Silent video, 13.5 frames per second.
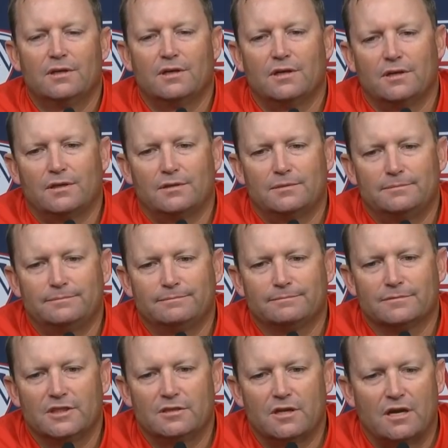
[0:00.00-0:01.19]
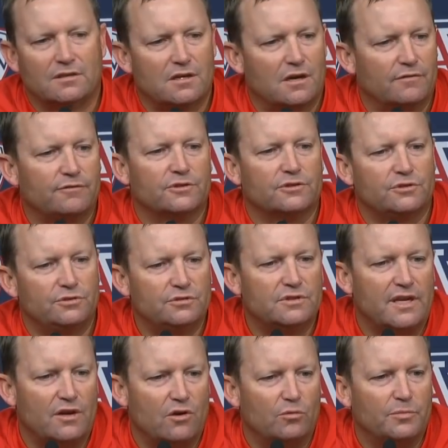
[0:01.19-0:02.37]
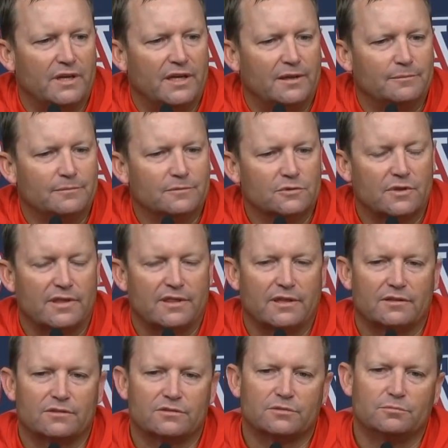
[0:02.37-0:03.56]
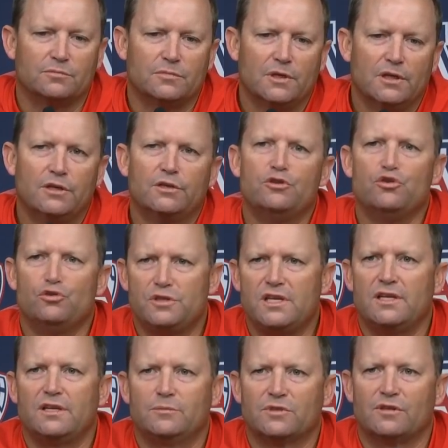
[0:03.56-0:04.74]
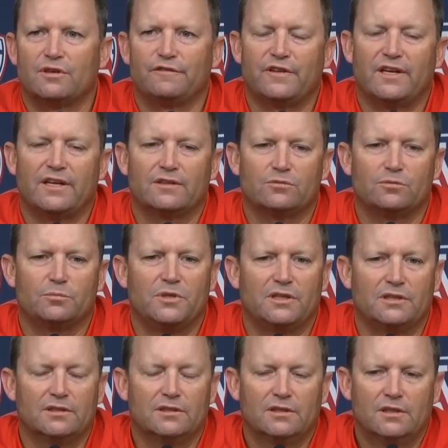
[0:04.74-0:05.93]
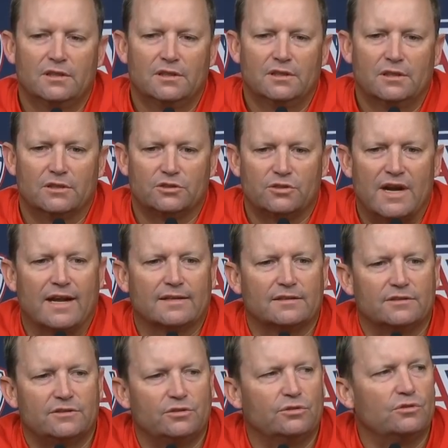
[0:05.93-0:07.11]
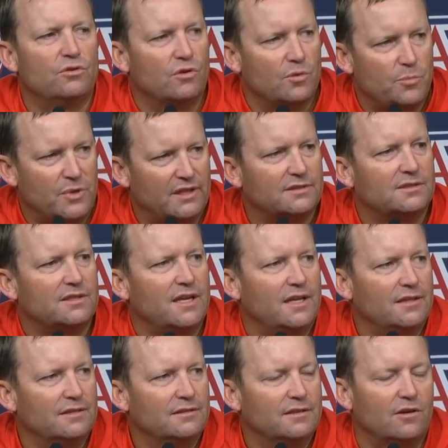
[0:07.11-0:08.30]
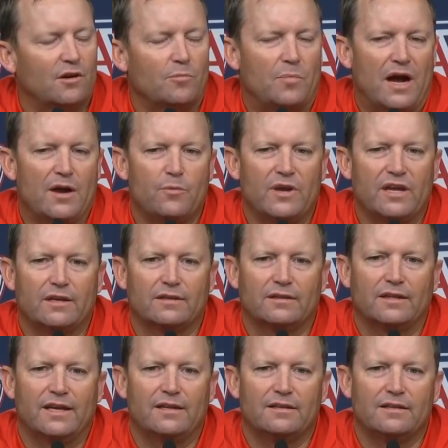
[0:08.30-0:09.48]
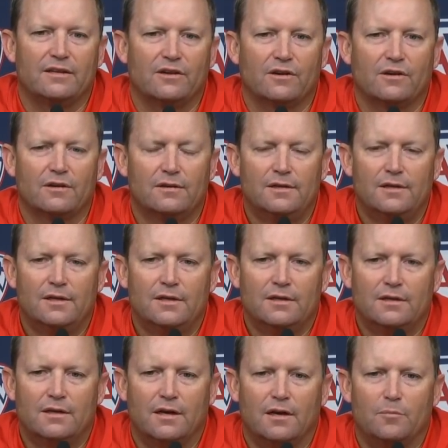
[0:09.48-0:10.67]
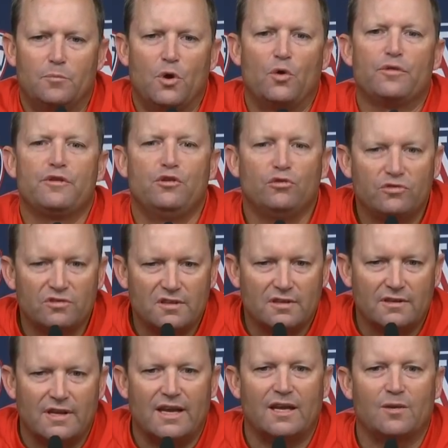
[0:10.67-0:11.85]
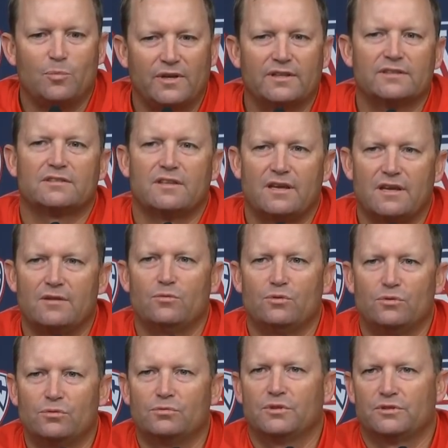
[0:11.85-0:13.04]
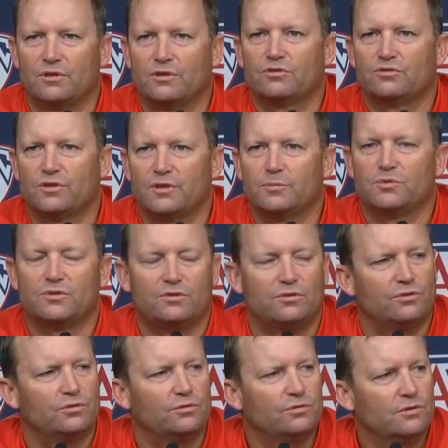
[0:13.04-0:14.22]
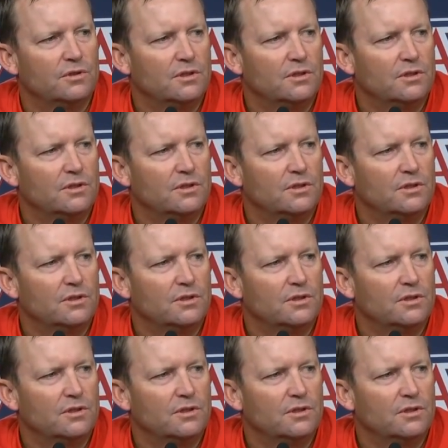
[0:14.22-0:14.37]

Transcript: um, non-conference Tuesday home game. So I think there's some new teams that our fans will be attracted to going to Penn State in our bye weekend late in the year. Uh, both Houston and Penn State will return trips to